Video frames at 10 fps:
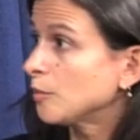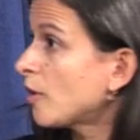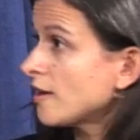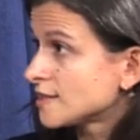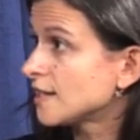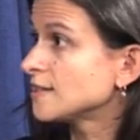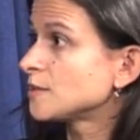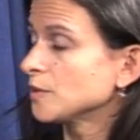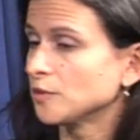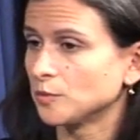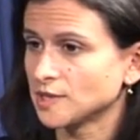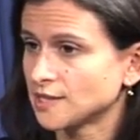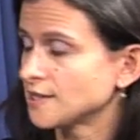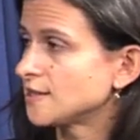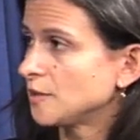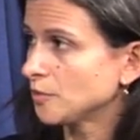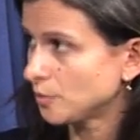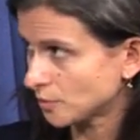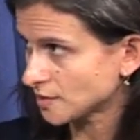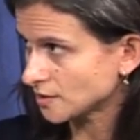process. We're, we're soliciting
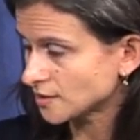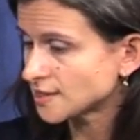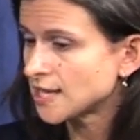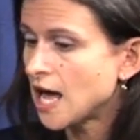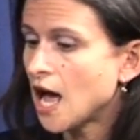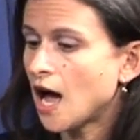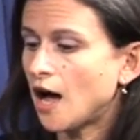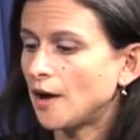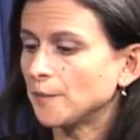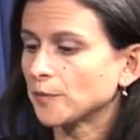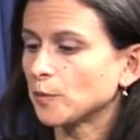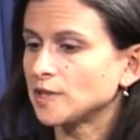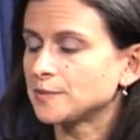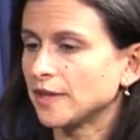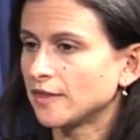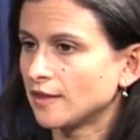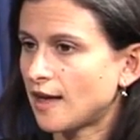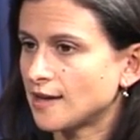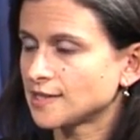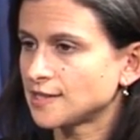proposals. Um, we spent the
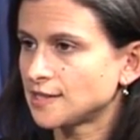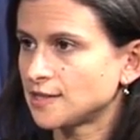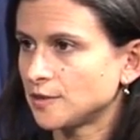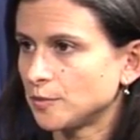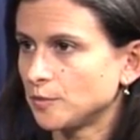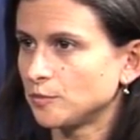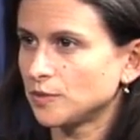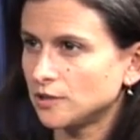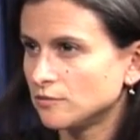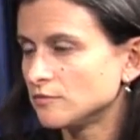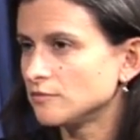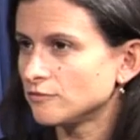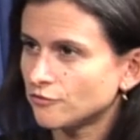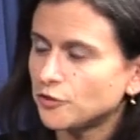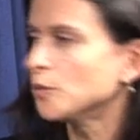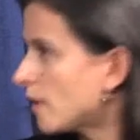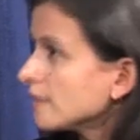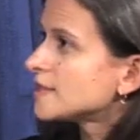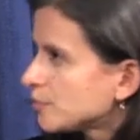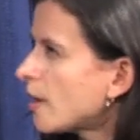last few
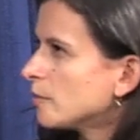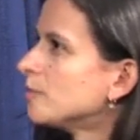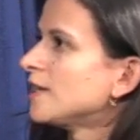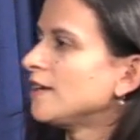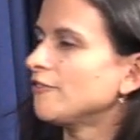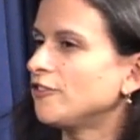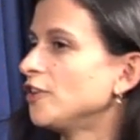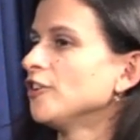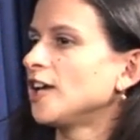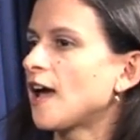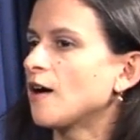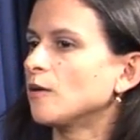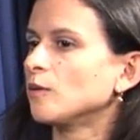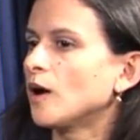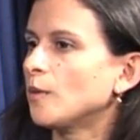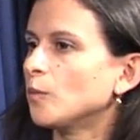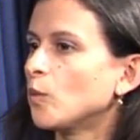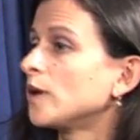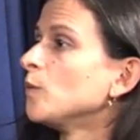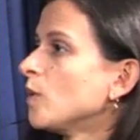months probably figuring out um,
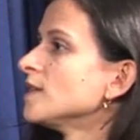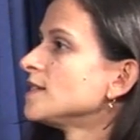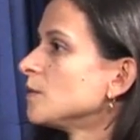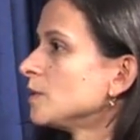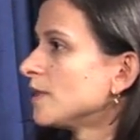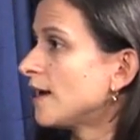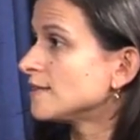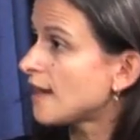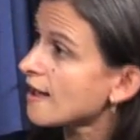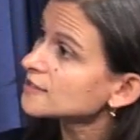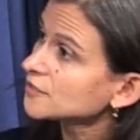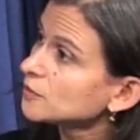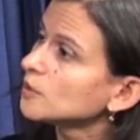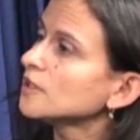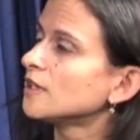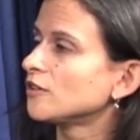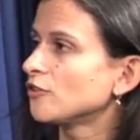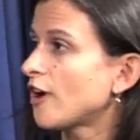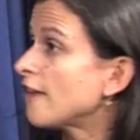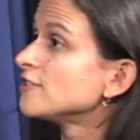what it was that we would like to ask for, and in
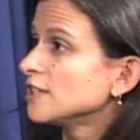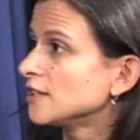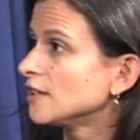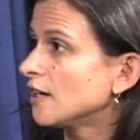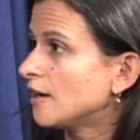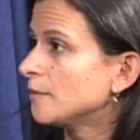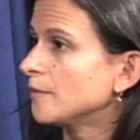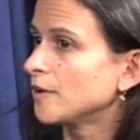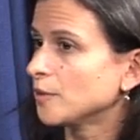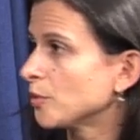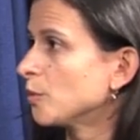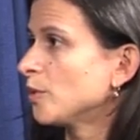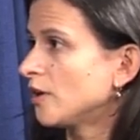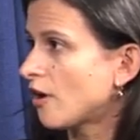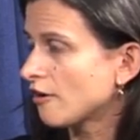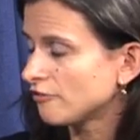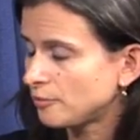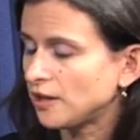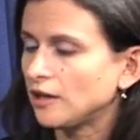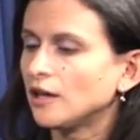crafting um, an appropriate R F
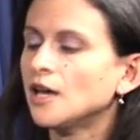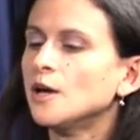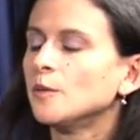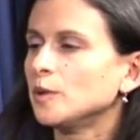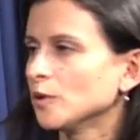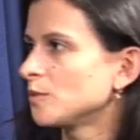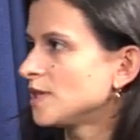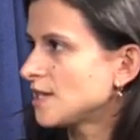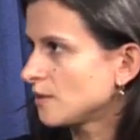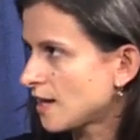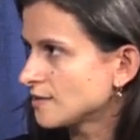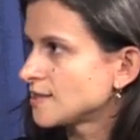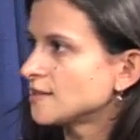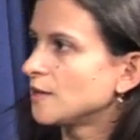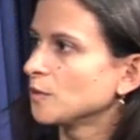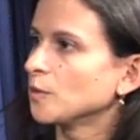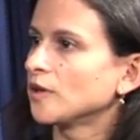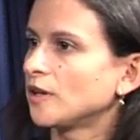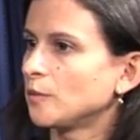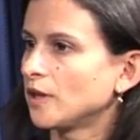P. We work with town council, and we're
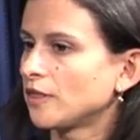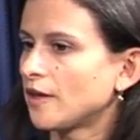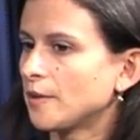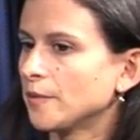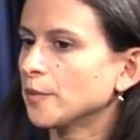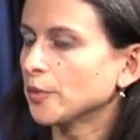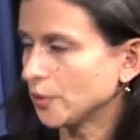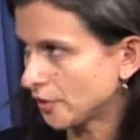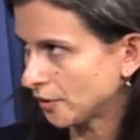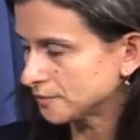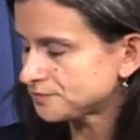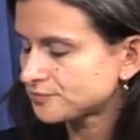working with um, a broker.